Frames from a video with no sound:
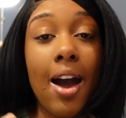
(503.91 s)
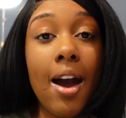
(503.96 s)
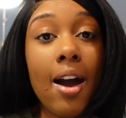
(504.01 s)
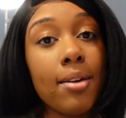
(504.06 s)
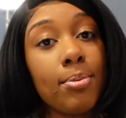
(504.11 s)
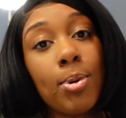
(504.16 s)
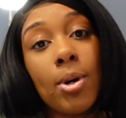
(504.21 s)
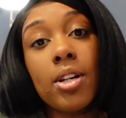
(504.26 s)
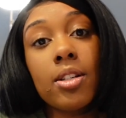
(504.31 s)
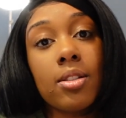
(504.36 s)

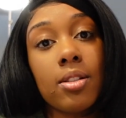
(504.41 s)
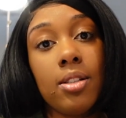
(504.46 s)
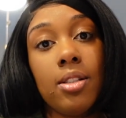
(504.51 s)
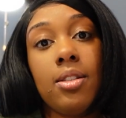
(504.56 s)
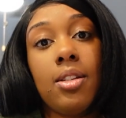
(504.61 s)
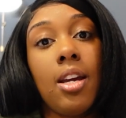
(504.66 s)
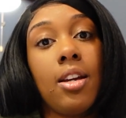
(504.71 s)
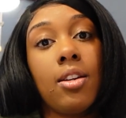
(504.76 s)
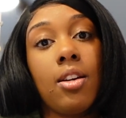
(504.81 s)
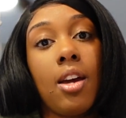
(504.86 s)
I personally
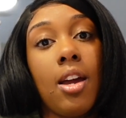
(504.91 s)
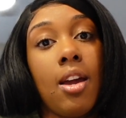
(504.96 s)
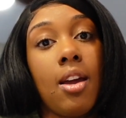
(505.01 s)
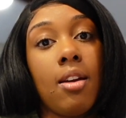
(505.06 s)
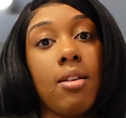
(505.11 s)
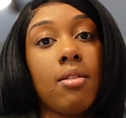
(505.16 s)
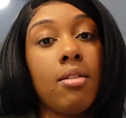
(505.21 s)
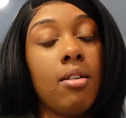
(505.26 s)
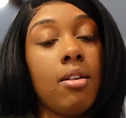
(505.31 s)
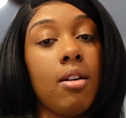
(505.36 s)
take
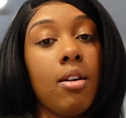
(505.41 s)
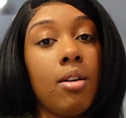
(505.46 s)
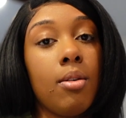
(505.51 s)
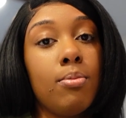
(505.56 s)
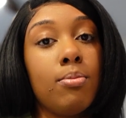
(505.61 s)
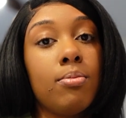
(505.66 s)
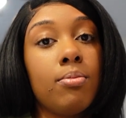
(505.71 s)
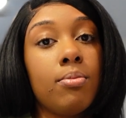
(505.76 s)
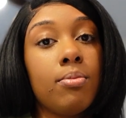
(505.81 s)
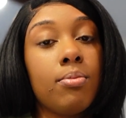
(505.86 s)

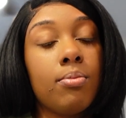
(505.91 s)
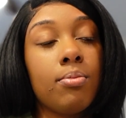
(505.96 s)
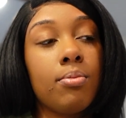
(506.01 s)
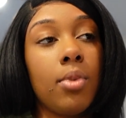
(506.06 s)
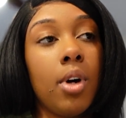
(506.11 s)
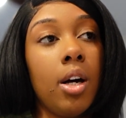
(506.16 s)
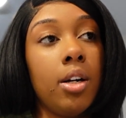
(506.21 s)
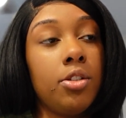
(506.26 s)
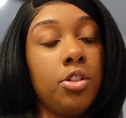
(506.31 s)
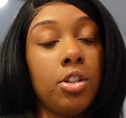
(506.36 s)
a
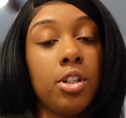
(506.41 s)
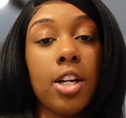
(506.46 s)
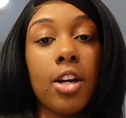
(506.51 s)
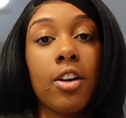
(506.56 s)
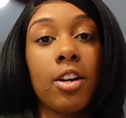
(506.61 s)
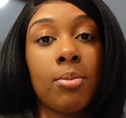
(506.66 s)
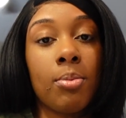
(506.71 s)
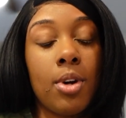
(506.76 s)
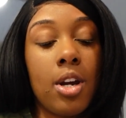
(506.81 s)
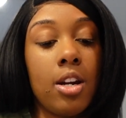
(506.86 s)

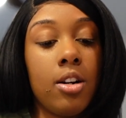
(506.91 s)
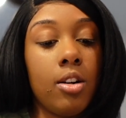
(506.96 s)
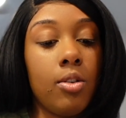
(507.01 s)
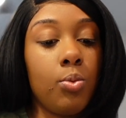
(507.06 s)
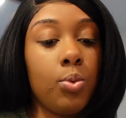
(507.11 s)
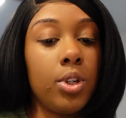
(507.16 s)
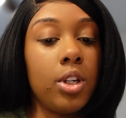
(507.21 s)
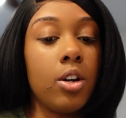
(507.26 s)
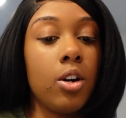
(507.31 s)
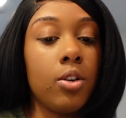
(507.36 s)
generic brand
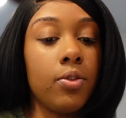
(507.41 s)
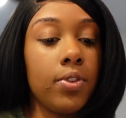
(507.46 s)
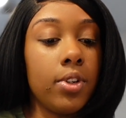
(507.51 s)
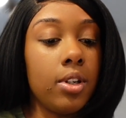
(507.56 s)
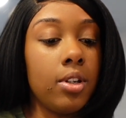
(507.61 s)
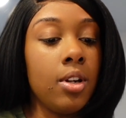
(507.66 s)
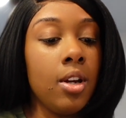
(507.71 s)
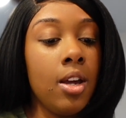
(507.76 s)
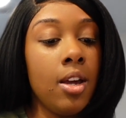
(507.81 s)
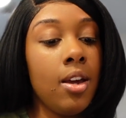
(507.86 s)
of
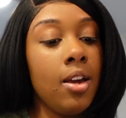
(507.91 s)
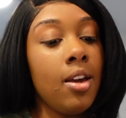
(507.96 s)
Wegovy,